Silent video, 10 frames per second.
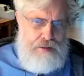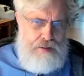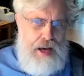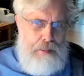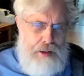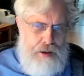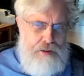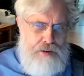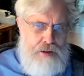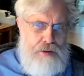dabbling on
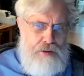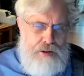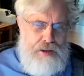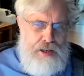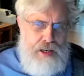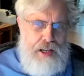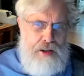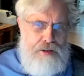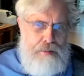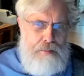sequencing
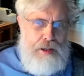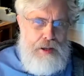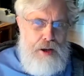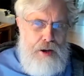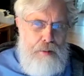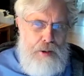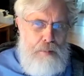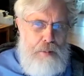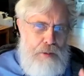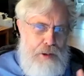technology, but, but
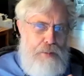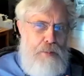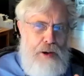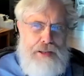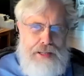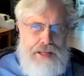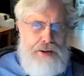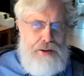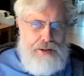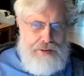nobody really wanted to
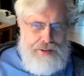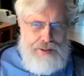hear it.